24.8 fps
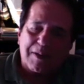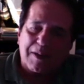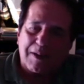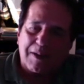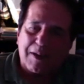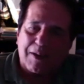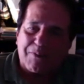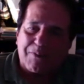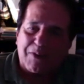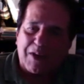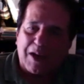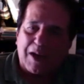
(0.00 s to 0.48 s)

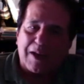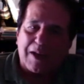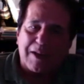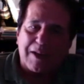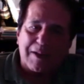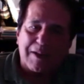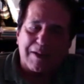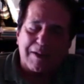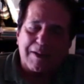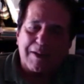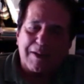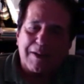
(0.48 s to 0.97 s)
have got
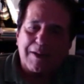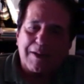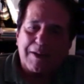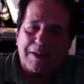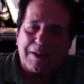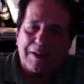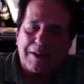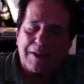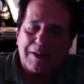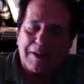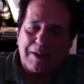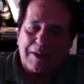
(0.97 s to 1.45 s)
it,
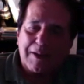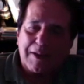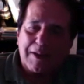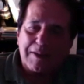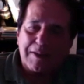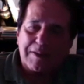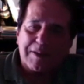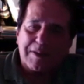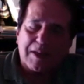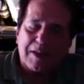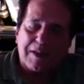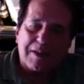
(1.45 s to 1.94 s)

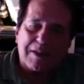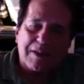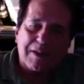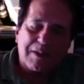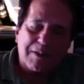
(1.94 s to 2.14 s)
is that